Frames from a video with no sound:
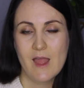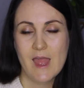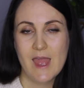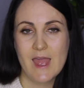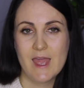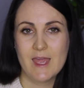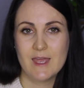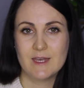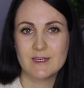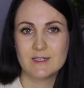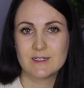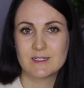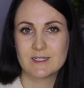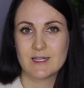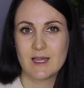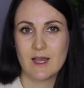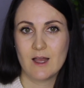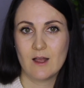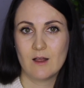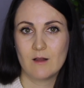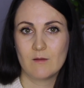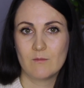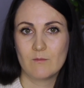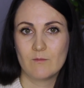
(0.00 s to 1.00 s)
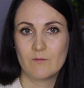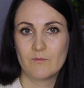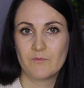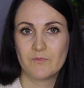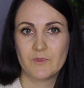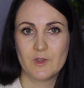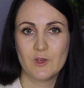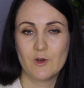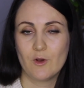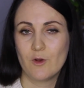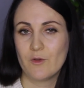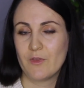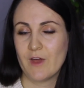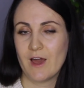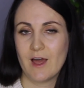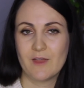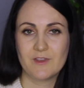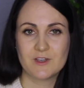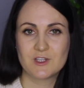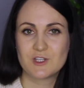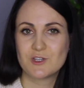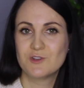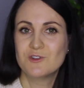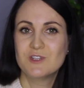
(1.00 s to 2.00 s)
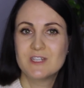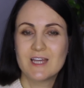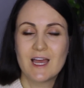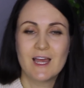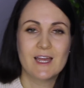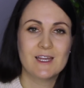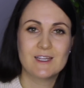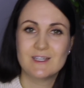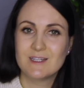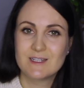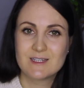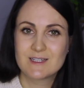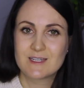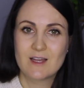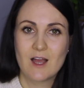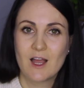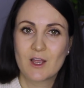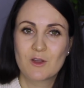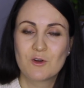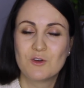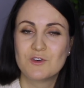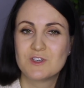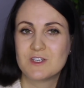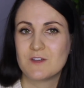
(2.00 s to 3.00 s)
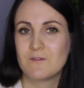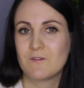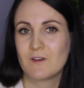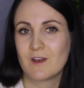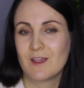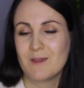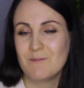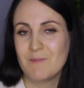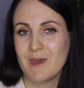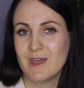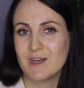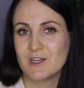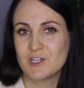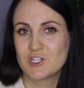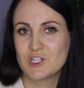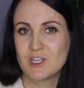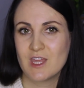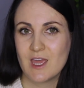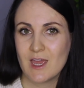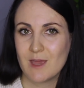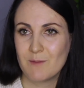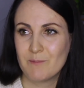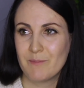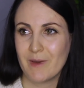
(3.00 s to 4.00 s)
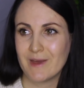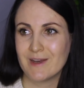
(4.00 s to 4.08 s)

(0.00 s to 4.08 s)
And the other 2 days I could definitely manage that.